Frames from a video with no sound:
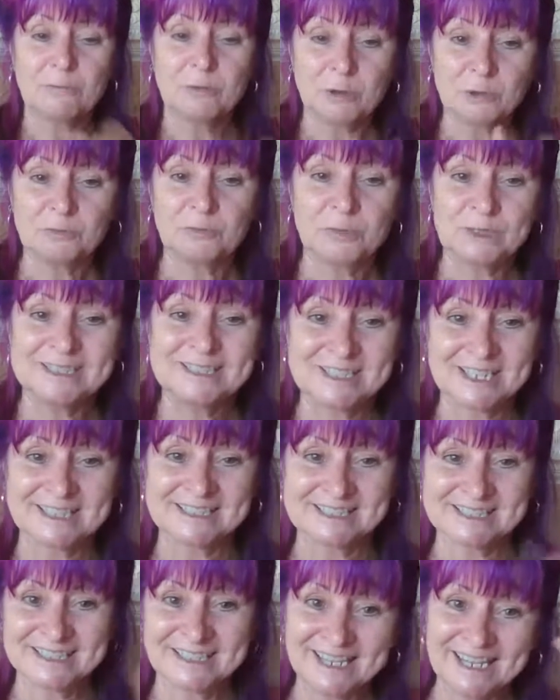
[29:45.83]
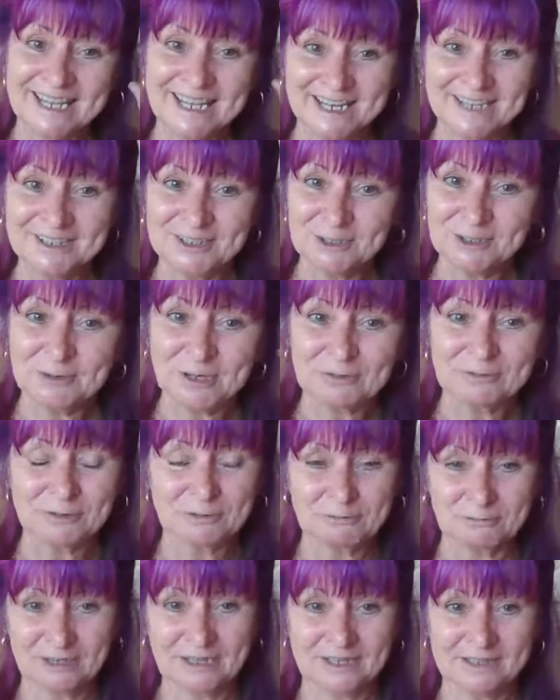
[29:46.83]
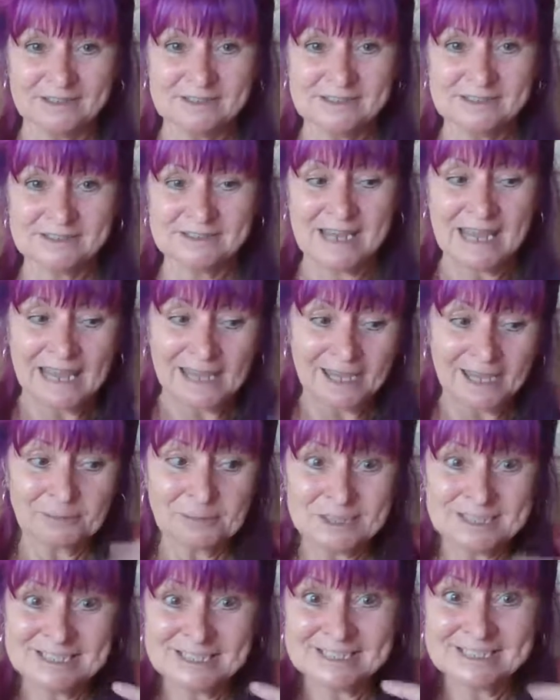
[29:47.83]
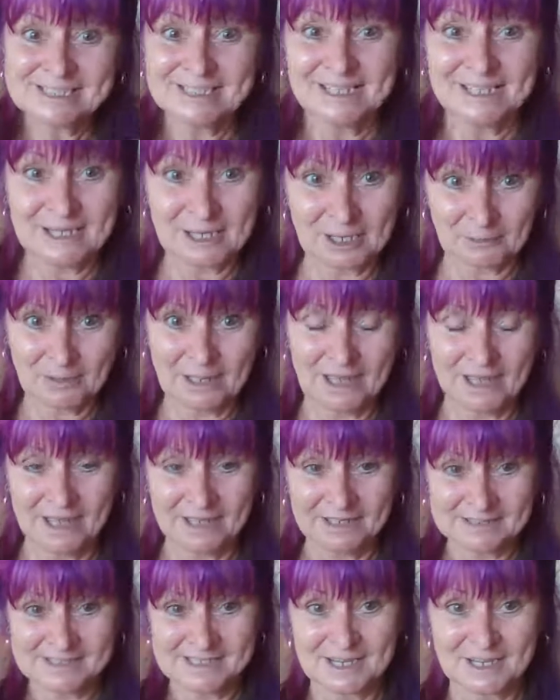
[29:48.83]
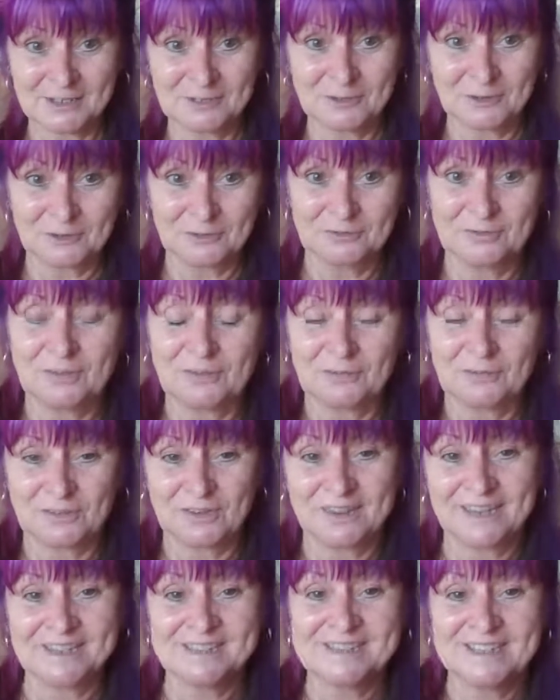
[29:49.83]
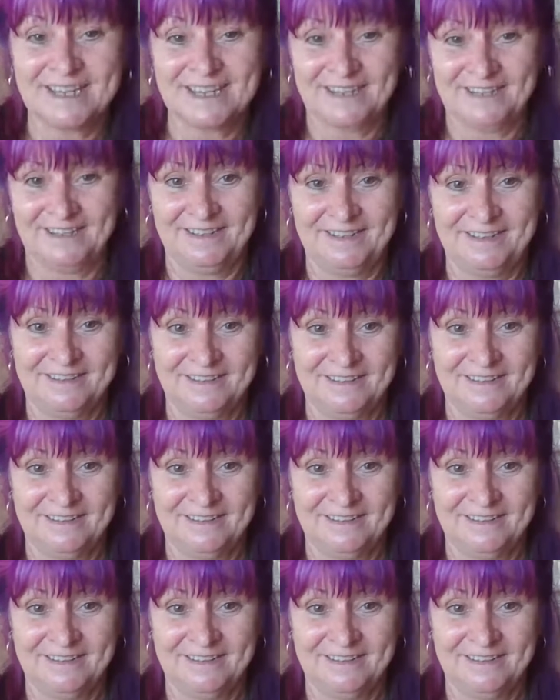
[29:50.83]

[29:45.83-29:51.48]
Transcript: What if we just let you have a rest and we just let our heart take over for the day?